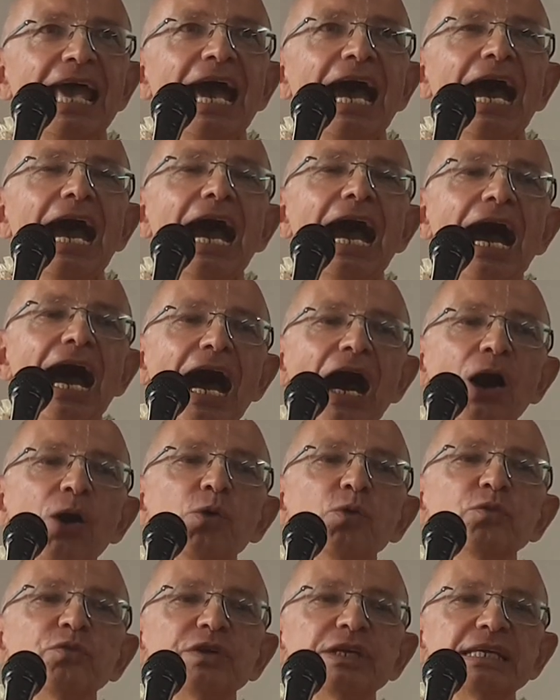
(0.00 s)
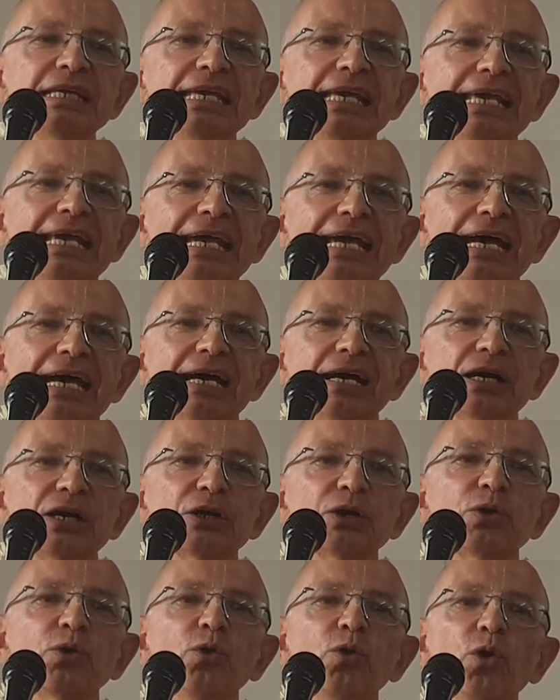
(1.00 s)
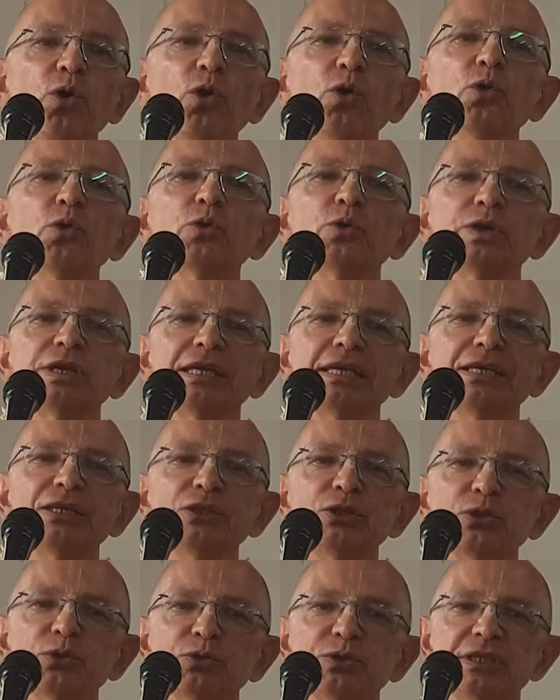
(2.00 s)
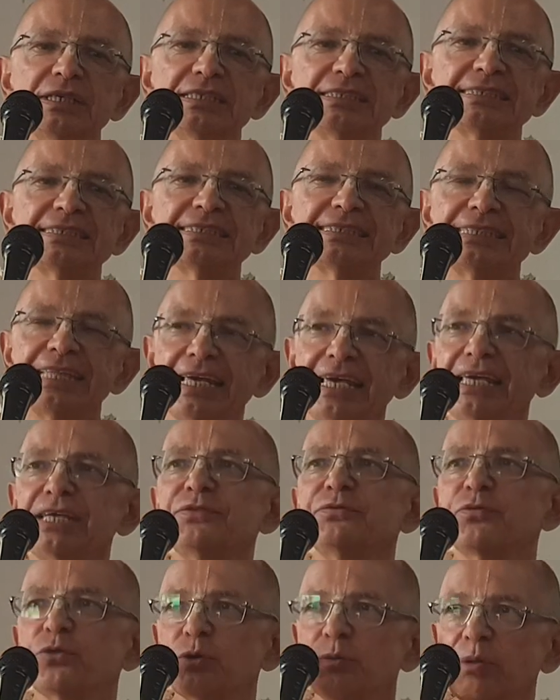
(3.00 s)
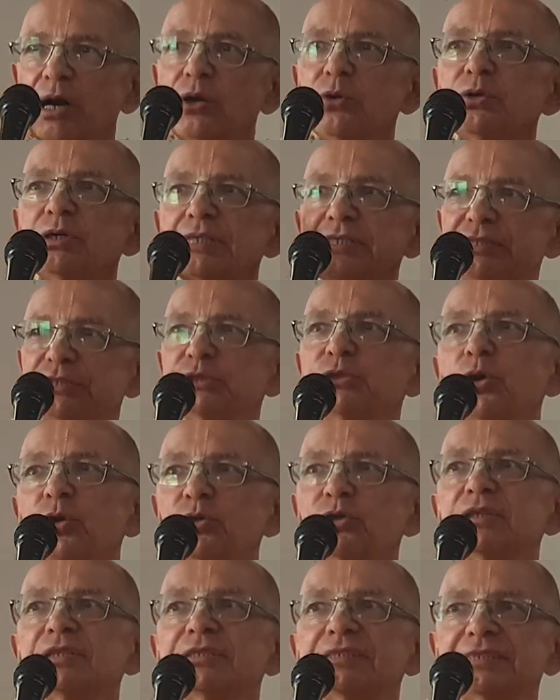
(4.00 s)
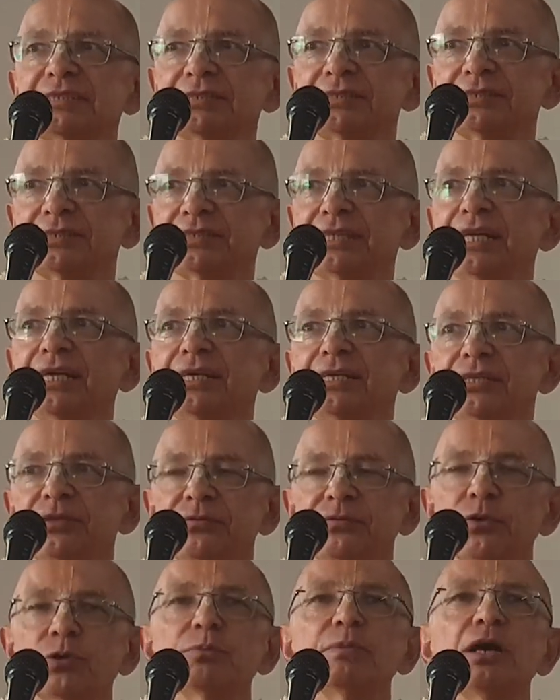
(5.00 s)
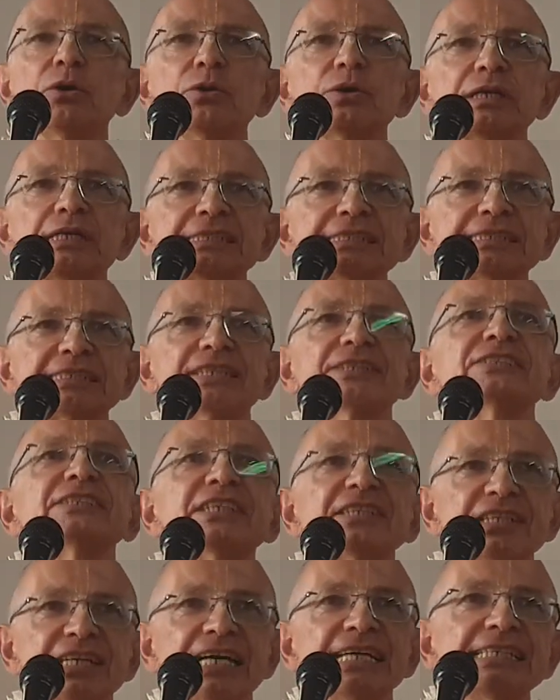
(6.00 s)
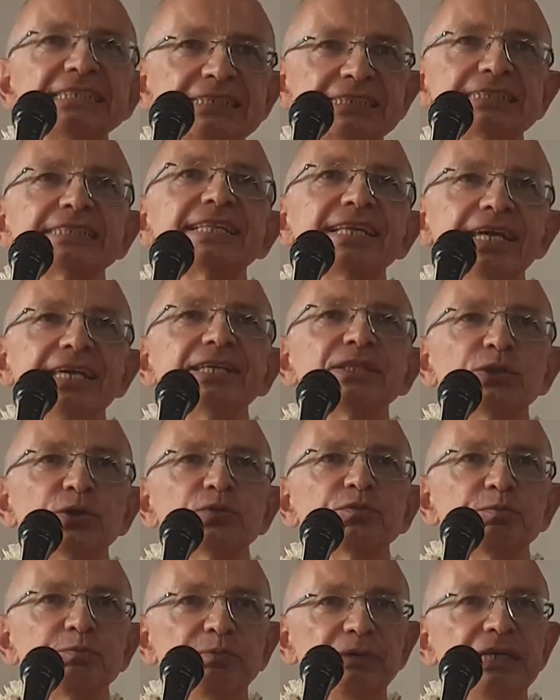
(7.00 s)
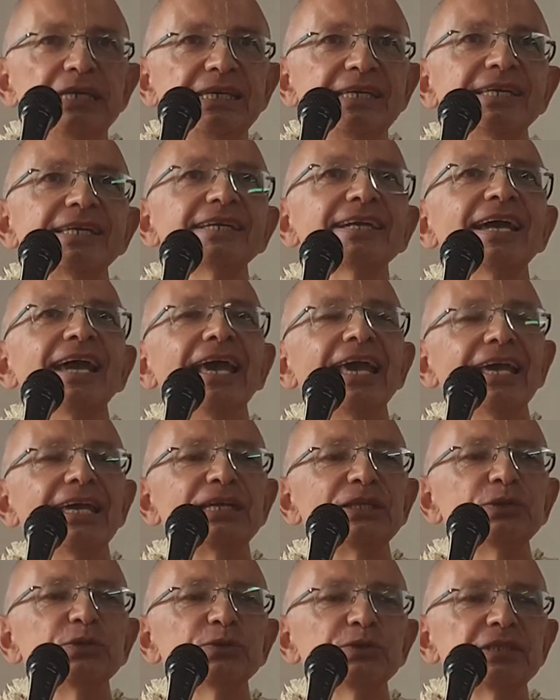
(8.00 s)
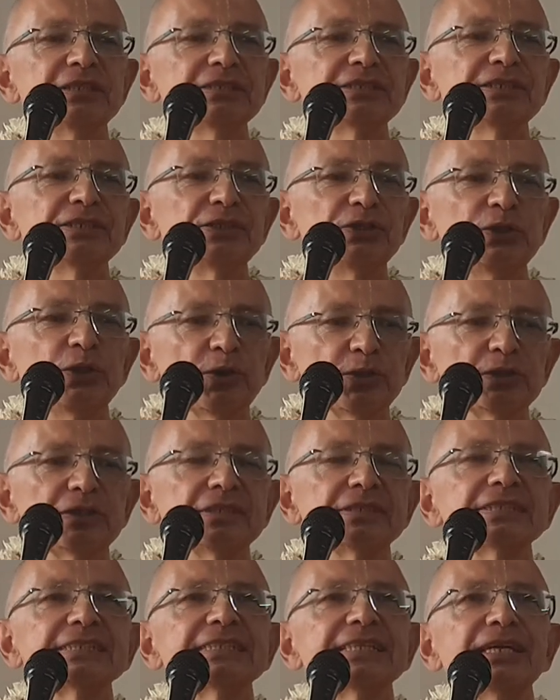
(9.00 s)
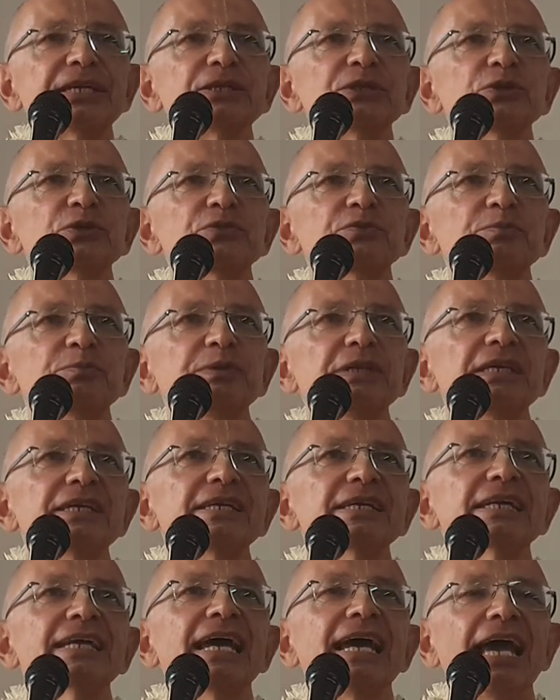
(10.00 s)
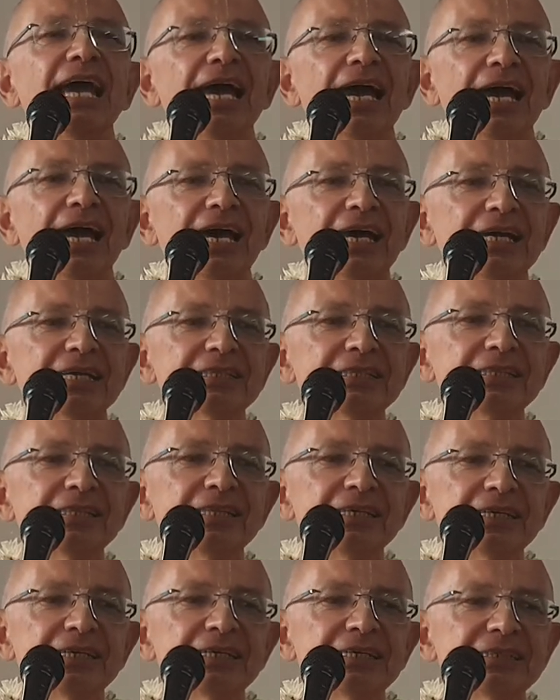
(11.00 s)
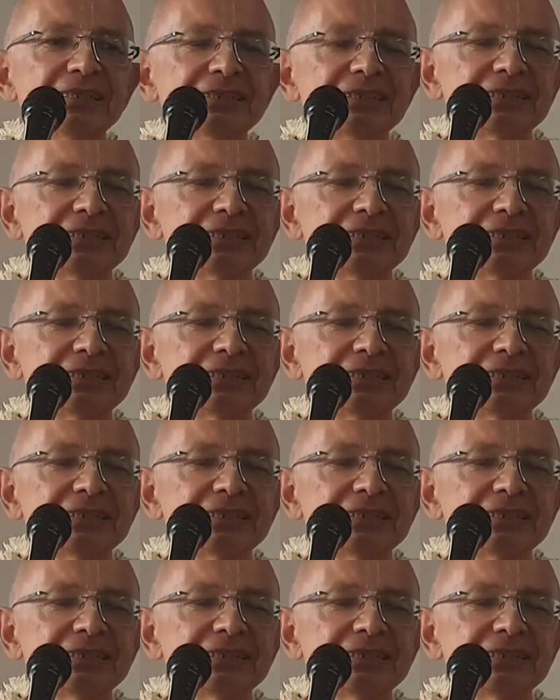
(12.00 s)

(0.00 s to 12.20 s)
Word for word: How we go into this state from our external state, from our externalized state of being into this internal state of being, the